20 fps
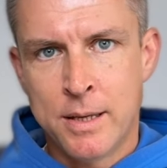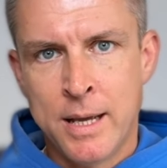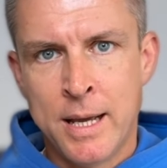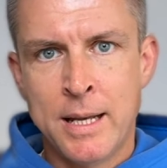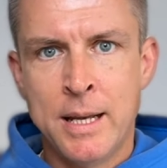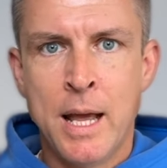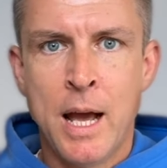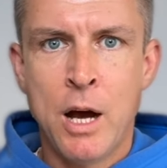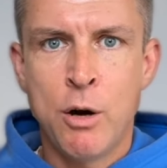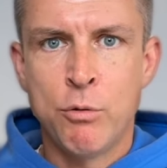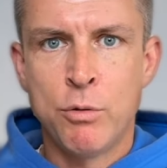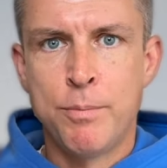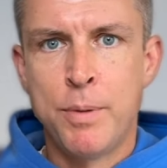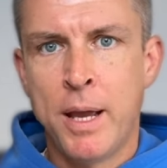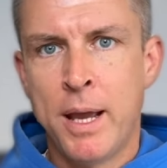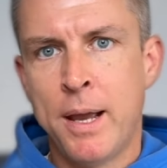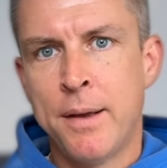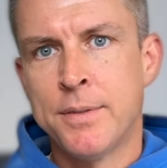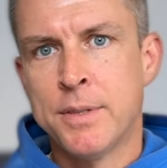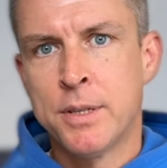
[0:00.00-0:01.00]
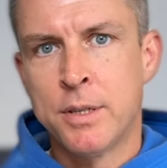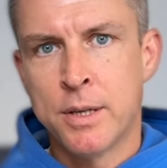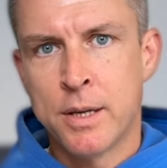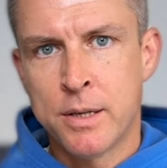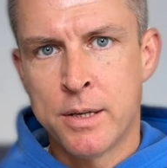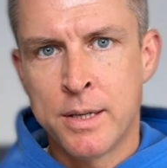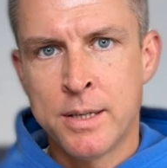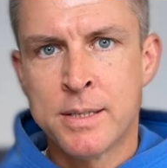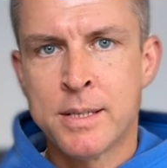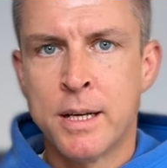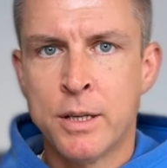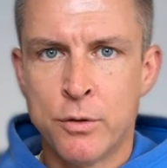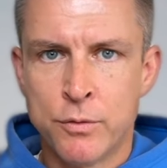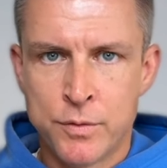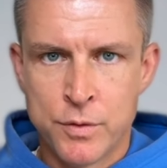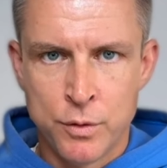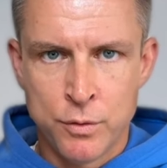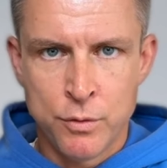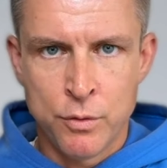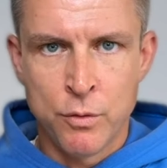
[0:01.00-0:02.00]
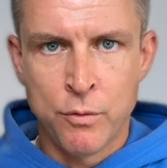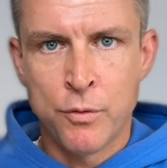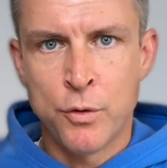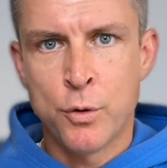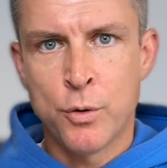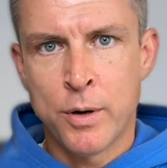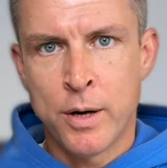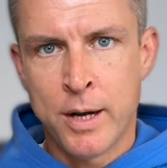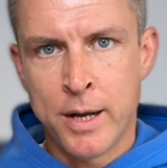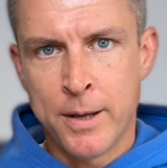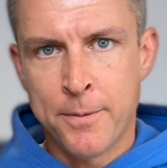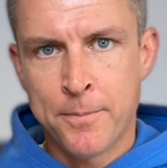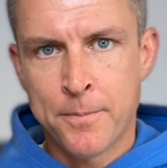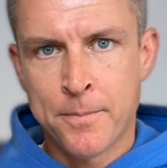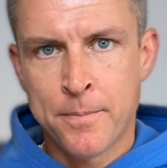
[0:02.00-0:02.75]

and how it behaves inside of your, of your eye.